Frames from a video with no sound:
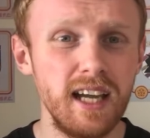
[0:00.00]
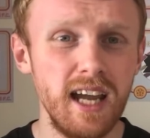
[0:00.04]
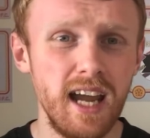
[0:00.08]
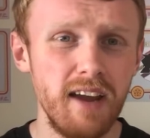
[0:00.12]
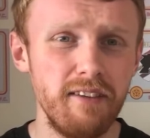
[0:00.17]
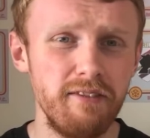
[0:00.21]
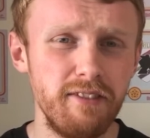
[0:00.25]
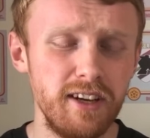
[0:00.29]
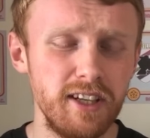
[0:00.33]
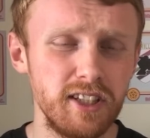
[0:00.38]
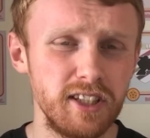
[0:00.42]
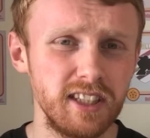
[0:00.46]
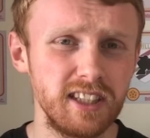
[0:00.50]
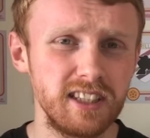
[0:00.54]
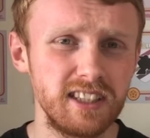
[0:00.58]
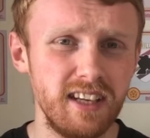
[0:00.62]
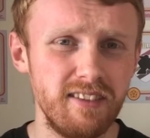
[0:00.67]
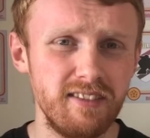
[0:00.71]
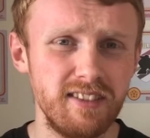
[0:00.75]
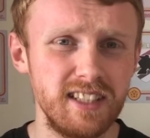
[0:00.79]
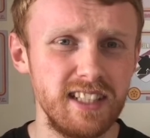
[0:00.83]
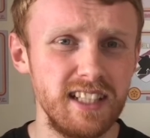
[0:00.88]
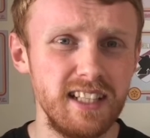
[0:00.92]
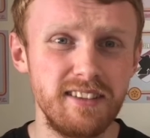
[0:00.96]
Finishing
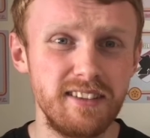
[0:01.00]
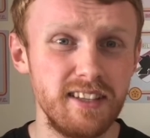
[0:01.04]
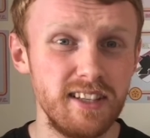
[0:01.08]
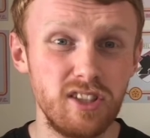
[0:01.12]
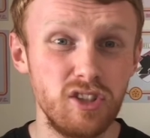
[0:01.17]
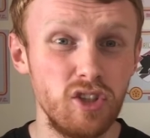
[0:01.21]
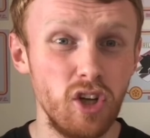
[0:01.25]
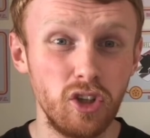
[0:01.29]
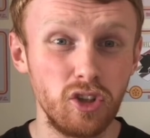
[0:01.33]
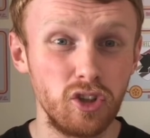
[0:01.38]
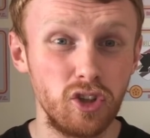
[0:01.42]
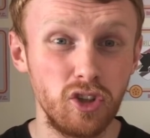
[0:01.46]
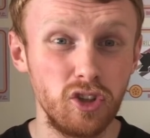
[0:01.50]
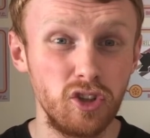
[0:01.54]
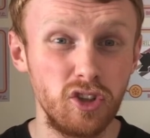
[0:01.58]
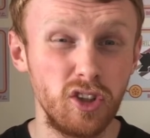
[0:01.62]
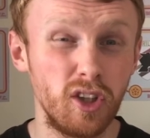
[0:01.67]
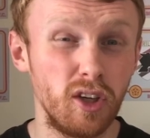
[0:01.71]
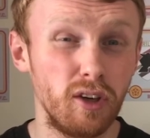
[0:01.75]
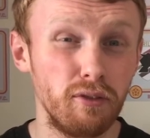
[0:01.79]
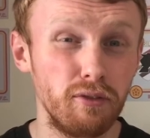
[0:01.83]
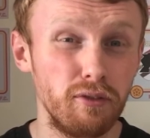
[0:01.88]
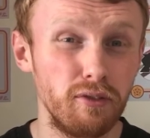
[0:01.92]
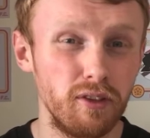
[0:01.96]
17th is not good
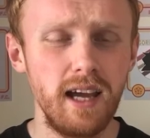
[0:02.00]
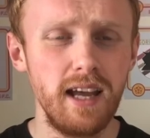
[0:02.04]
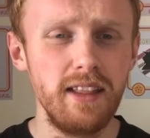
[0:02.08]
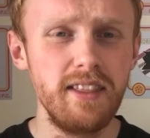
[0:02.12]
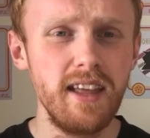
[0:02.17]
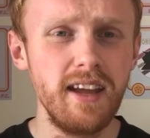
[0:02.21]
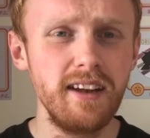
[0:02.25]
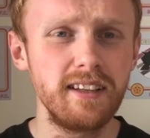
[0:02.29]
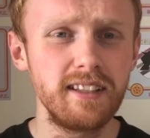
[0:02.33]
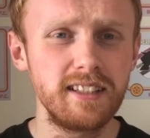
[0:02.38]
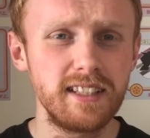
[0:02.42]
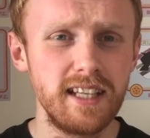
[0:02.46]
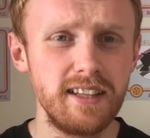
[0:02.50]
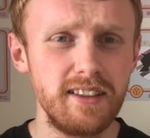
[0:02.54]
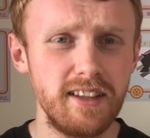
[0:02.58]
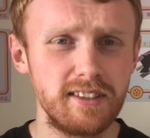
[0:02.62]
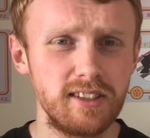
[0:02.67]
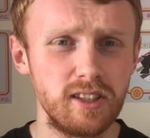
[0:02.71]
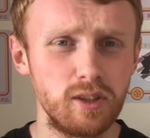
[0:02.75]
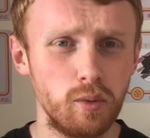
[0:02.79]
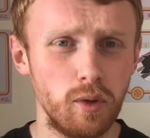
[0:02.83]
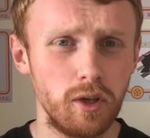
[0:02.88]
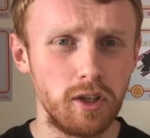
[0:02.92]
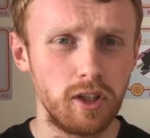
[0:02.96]
enough. At the end of the day, this
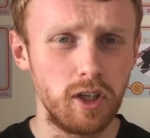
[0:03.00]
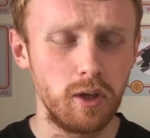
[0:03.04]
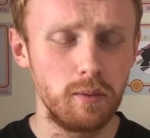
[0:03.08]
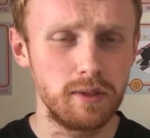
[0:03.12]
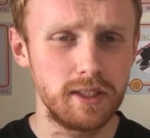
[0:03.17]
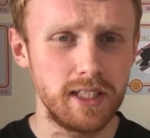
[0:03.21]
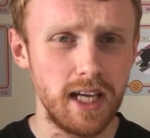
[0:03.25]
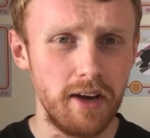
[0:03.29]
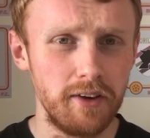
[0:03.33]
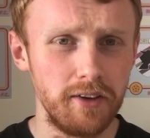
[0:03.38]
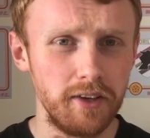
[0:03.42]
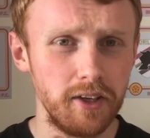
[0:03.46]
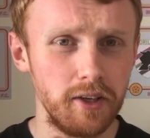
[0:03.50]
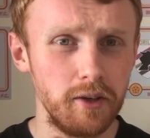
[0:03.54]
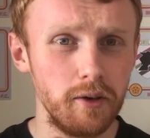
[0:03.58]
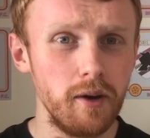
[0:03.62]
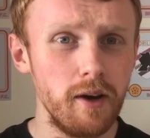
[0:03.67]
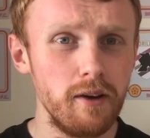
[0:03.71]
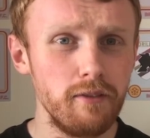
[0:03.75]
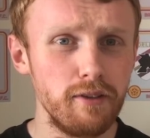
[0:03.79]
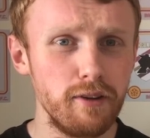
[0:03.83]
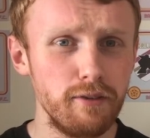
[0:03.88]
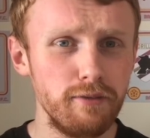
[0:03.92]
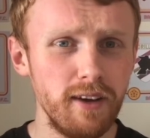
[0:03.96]
is what it comes down to.
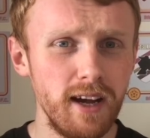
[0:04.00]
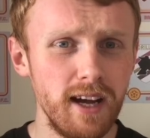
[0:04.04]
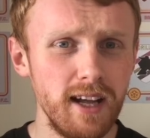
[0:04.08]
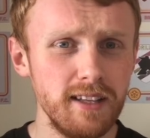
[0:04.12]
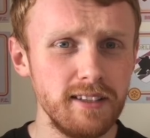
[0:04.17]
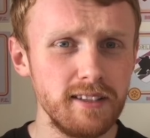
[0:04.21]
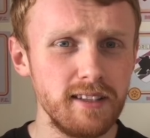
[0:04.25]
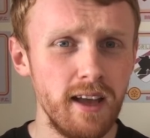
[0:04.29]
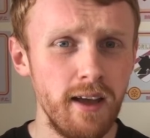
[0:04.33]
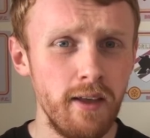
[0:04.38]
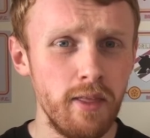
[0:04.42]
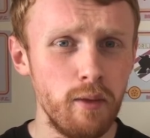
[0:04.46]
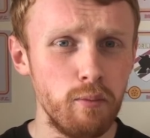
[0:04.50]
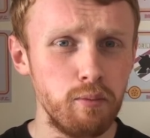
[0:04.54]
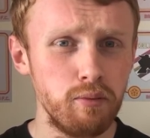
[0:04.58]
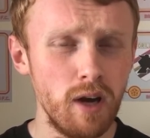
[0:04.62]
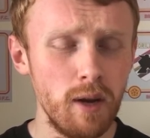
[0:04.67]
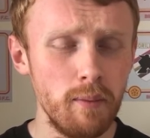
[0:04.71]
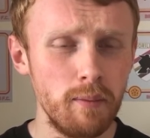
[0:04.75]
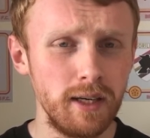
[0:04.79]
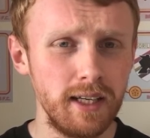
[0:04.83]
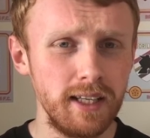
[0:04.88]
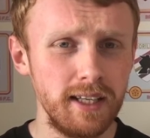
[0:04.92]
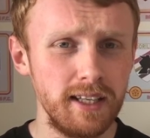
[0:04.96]
For fans, the
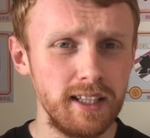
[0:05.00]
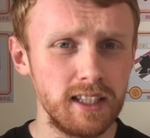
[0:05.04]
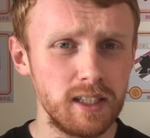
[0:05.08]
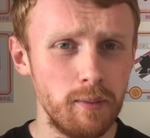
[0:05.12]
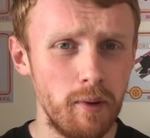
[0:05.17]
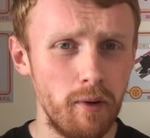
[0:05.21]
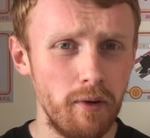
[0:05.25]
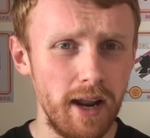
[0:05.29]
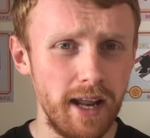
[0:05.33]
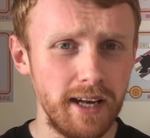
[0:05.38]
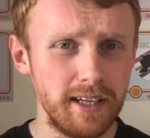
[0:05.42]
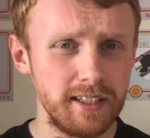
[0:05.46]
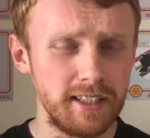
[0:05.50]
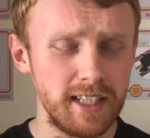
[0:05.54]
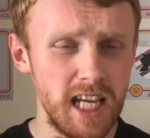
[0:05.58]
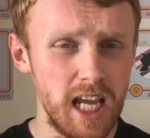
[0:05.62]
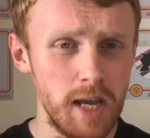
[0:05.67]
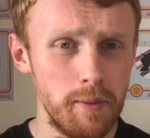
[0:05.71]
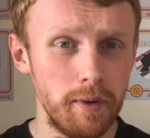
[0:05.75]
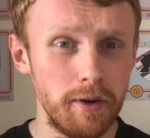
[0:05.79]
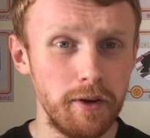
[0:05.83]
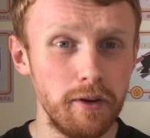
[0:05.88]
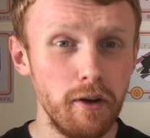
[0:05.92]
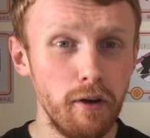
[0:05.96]
Premier League is about
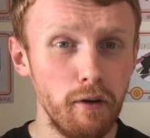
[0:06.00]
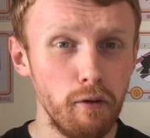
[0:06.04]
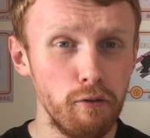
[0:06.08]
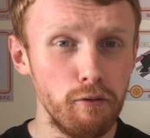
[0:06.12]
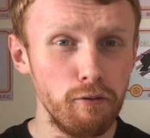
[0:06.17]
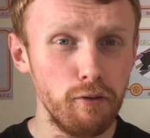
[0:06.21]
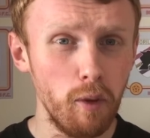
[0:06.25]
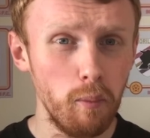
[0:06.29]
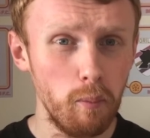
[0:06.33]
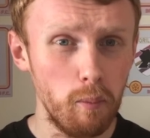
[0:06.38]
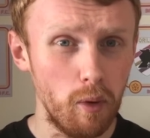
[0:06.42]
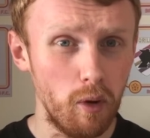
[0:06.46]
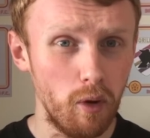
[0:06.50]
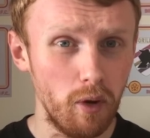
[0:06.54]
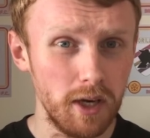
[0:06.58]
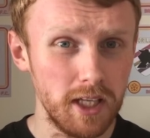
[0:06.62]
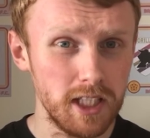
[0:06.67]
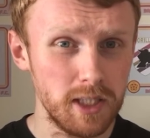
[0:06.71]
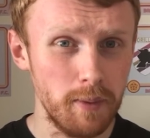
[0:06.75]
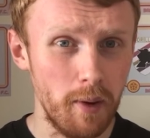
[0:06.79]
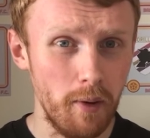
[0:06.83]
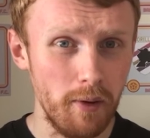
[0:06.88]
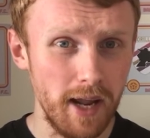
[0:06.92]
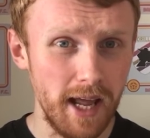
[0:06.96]
entertainment. Football is
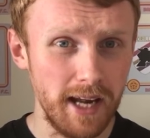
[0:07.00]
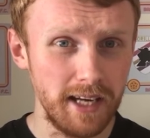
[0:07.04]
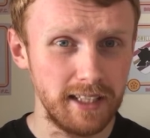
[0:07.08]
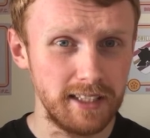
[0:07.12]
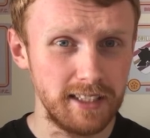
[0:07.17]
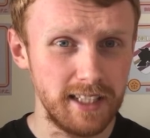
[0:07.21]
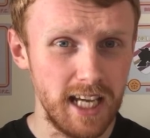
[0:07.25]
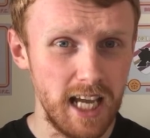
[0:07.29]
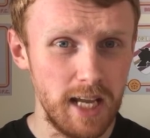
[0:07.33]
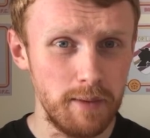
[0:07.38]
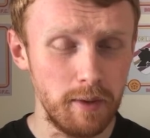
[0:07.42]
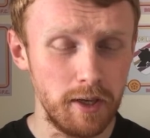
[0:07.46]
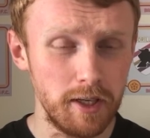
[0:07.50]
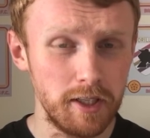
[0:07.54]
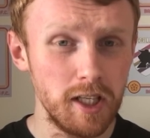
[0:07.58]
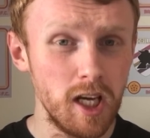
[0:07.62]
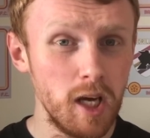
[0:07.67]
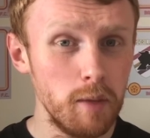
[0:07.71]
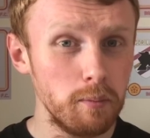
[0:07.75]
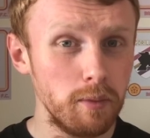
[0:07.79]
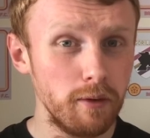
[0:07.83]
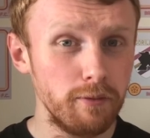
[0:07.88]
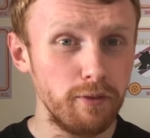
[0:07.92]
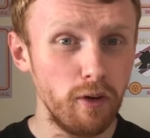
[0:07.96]
about entertainment.
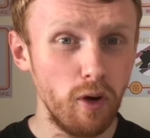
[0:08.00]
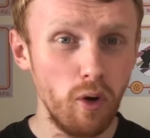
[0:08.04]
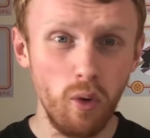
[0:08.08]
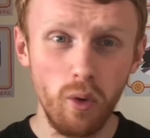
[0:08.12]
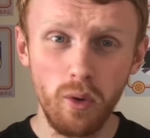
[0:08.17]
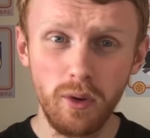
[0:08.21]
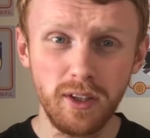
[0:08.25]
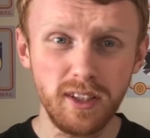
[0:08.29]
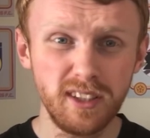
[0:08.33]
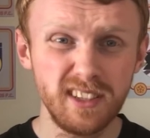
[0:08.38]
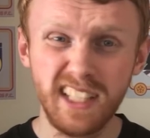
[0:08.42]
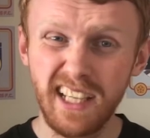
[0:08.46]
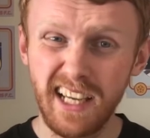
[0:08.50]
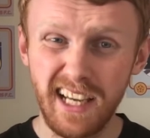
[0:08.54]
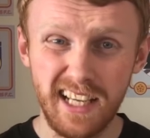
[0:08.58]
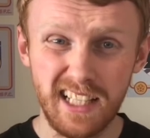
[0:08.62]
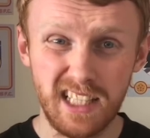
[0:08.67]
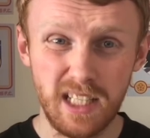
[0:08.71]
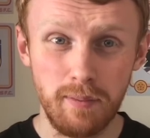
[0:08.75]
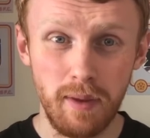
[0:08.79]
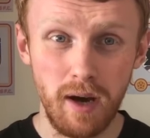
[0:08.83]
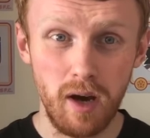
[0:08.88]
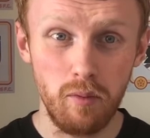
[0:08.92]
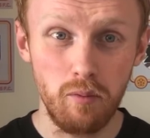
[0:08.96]
But for owners, it's
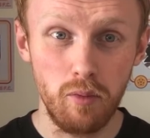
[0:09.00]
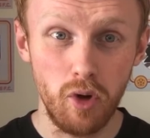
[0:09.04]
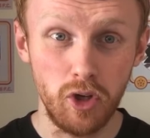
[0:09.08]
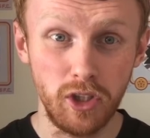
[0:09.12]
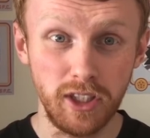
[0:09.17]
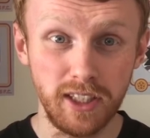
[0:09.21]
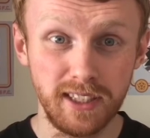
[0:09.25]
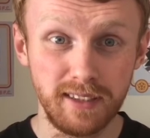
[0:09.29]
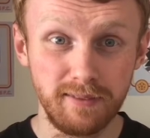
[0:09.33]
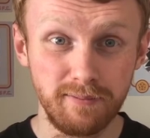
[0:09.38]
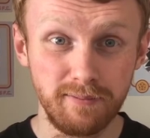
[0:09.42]
about money.